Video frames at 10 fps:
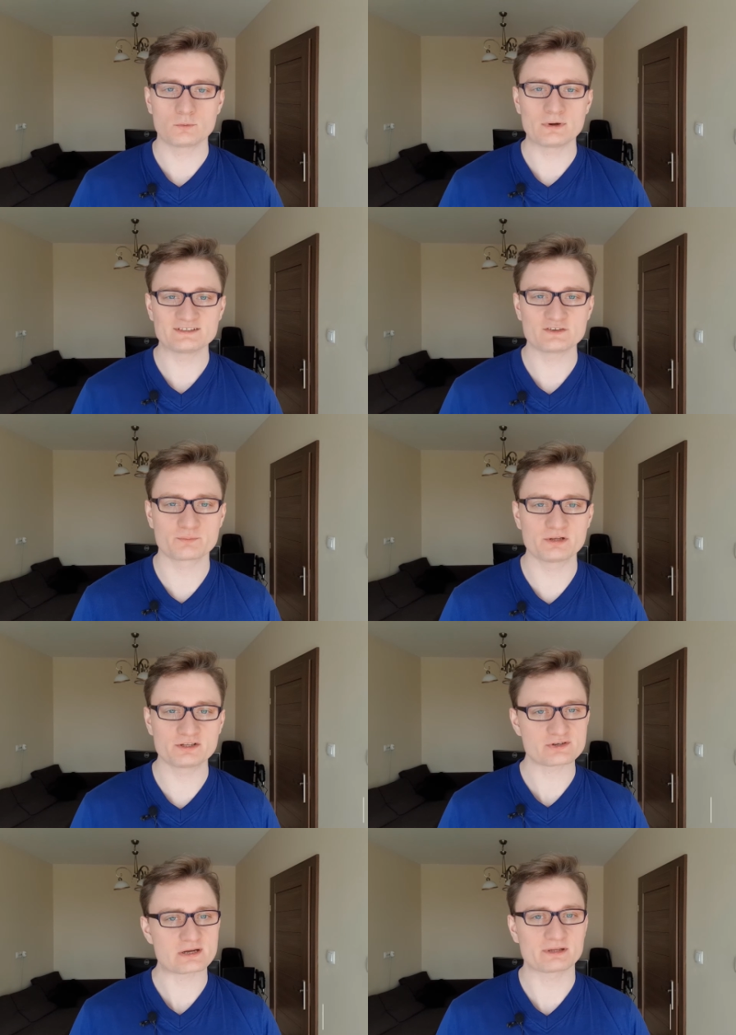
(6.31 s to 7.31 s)
Once you've
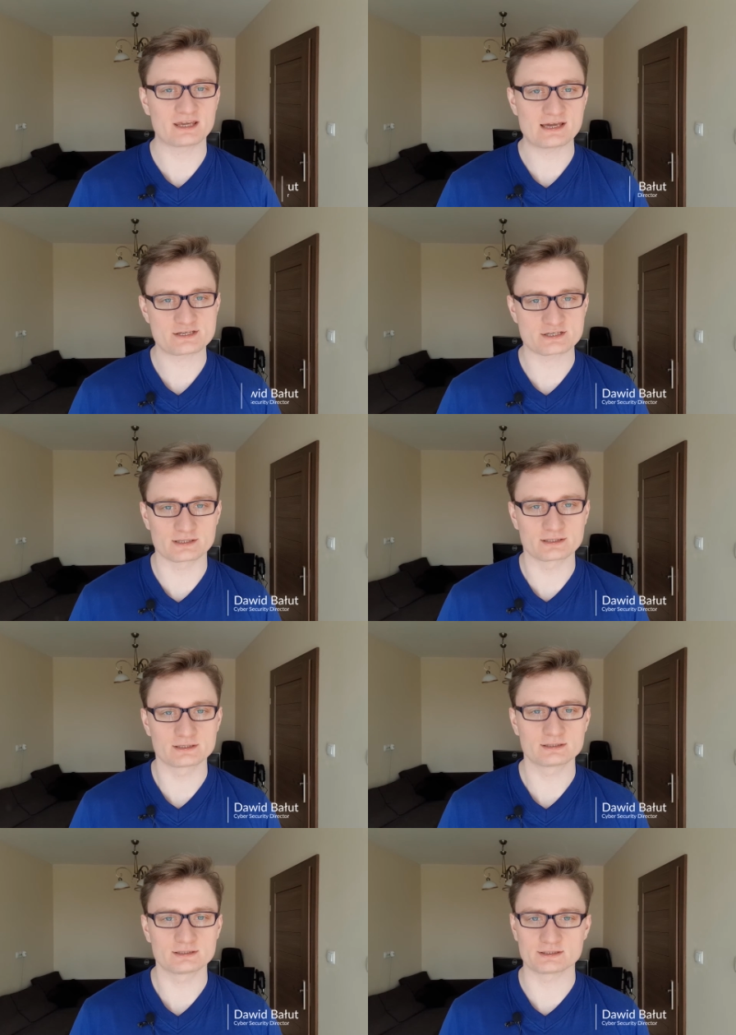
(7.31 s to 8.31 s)
built your application,
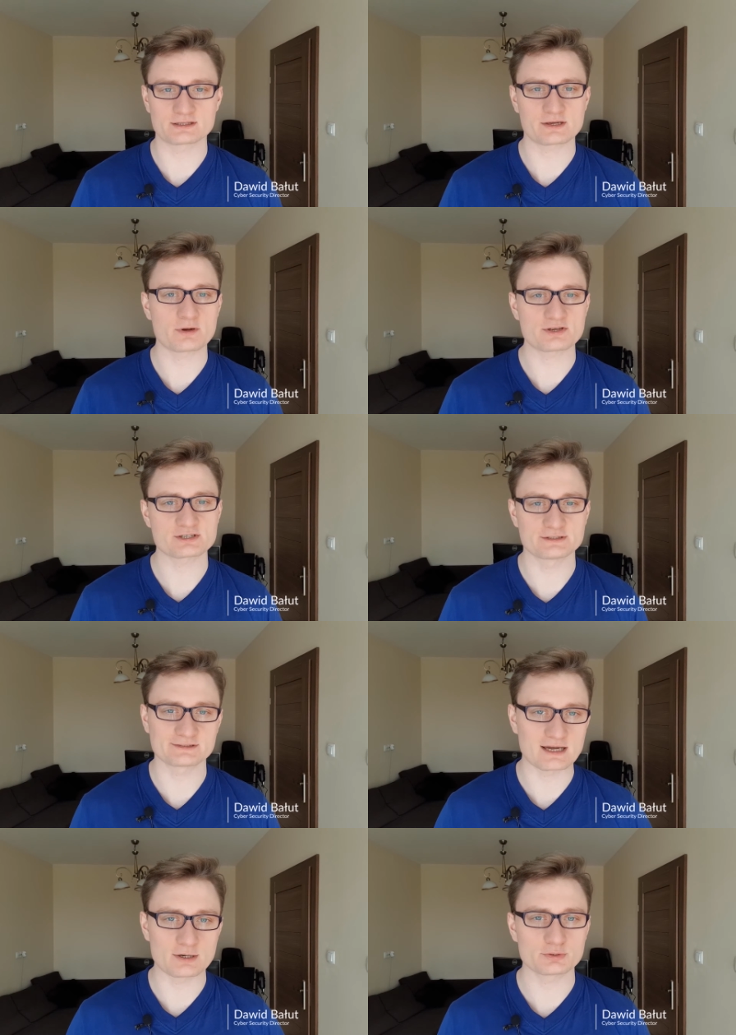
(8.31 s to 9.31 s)
then the question is
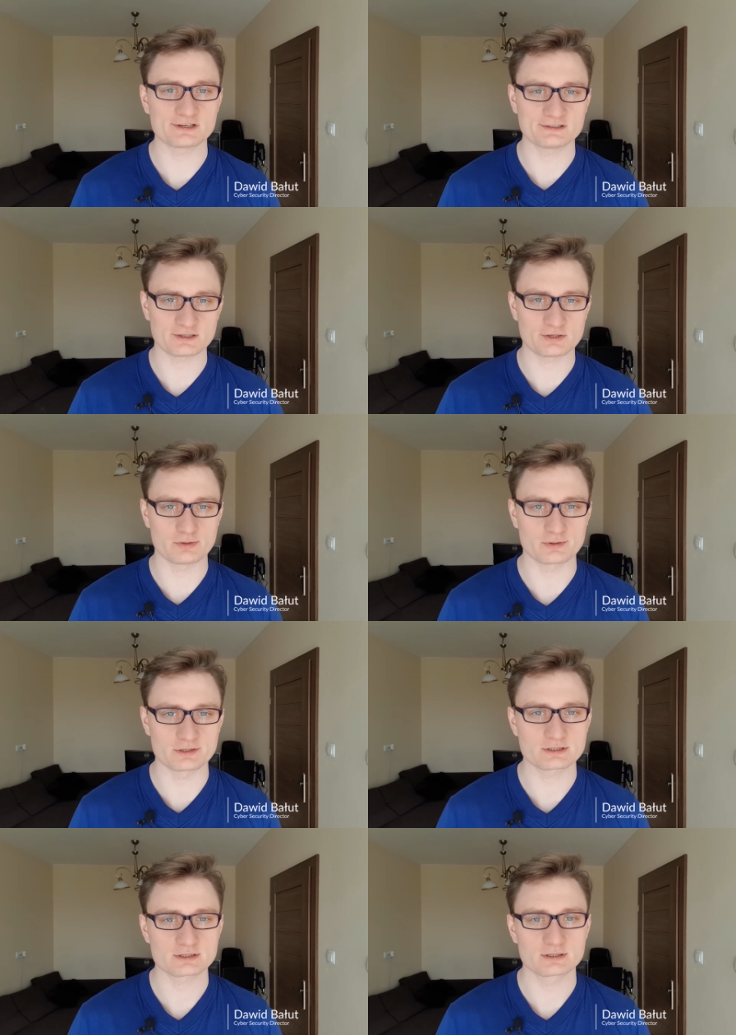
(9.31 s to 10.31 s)
how do I secure it?